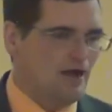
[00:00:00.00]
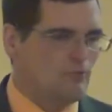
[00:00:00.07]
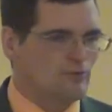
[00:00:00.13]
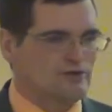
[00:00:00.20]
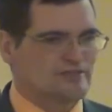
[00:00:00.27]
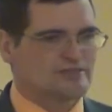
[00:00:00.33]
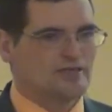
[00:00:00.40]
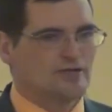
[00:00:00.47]

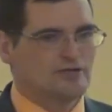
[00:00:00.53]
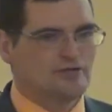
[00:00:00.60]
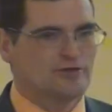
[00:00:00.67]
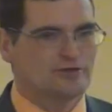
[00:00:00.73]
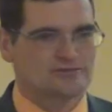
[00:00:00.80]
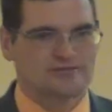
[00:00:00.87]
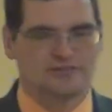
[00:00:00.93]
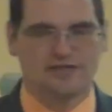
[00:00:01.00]
want to tell you
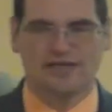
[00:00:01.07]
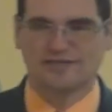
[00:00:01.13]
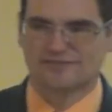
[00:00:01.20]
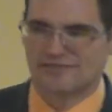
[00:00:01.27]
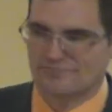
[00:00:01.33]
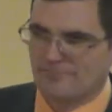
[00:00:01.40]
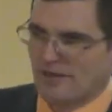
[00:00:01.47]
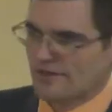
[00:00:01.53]
here tonight,
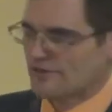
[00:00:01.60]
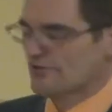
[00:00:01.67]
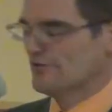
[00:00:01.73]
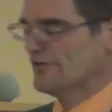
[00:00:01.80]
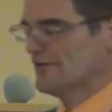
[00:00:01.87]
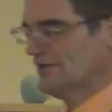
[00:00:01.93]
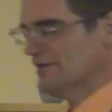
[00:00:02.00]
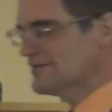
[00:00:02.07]
somebody, you
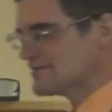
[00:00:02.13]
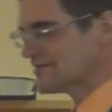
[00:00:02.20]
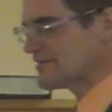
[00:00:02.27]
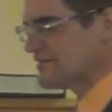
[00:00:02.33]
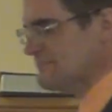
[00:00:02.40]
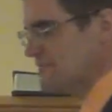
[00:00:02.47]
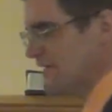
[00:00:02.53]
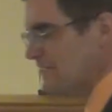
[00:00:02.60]
need to listen
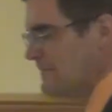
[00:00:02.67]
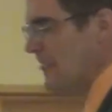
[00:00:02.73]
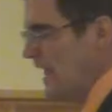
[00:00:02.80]
to me,